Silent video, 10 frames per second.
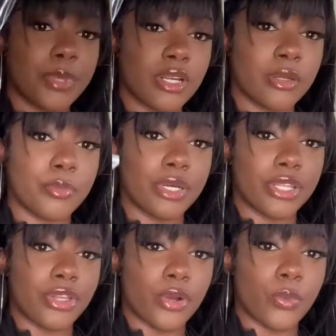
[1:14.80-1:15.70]
to put
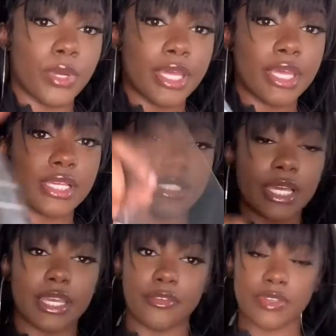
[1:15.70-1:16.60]
in your wigs,
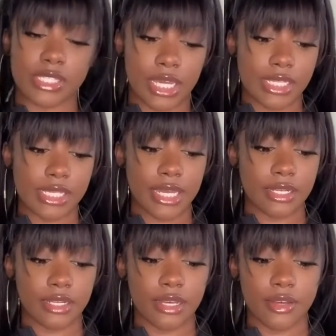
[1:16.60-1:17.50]
like if it's not tight
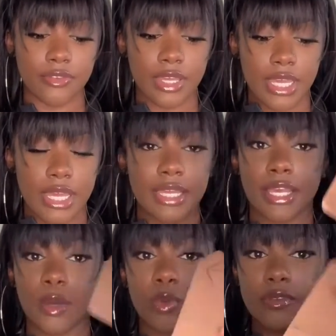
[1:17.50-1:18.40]
enough. It
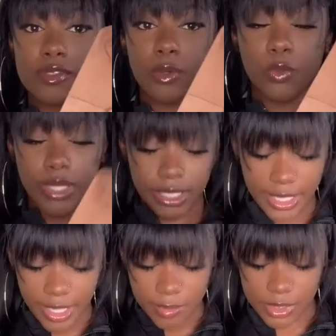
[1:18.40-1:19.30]
came with some wig
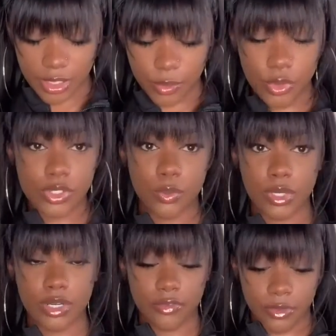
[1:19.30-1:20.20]
caps, and I'm using
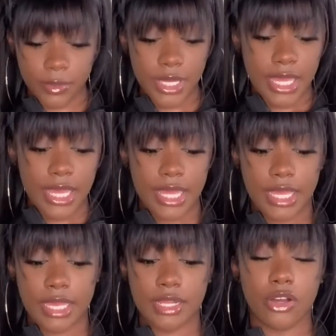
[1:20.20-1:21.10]
one of them,
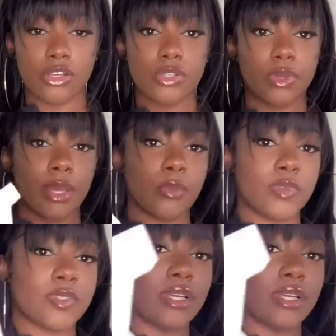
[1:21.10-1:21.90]
and it also came with